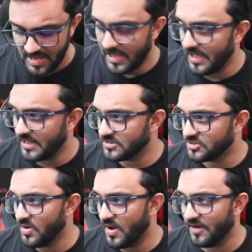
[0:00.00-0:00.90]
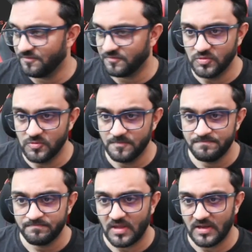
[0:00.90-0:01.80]
and you have to
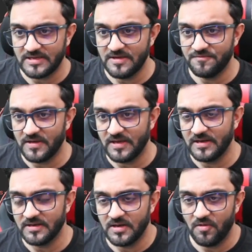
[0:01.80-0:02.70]
give in